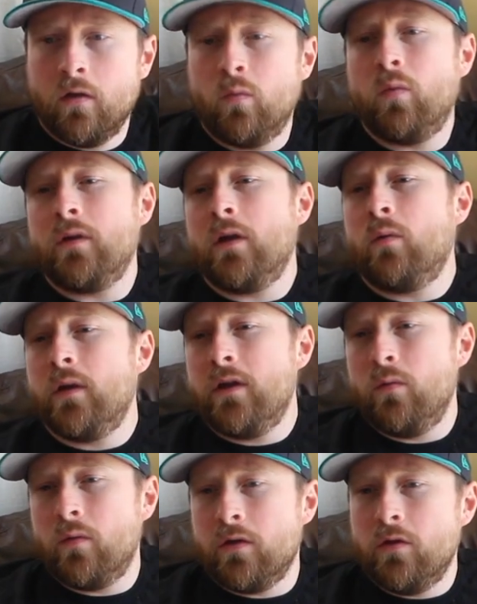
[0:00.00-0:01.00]
What, no, what do
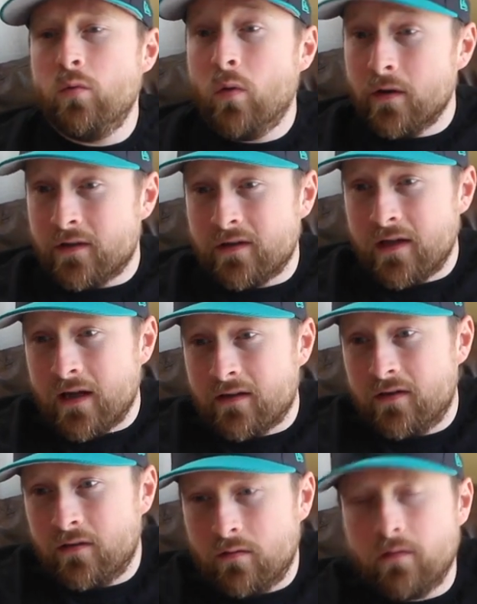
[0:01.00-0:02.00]
you, you want snack
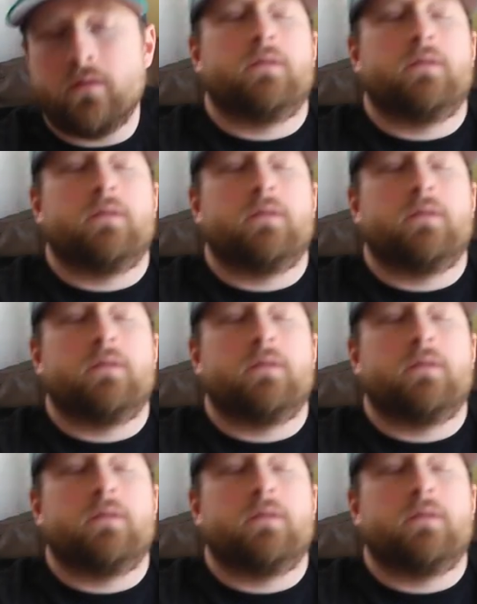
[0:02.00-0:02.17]
too?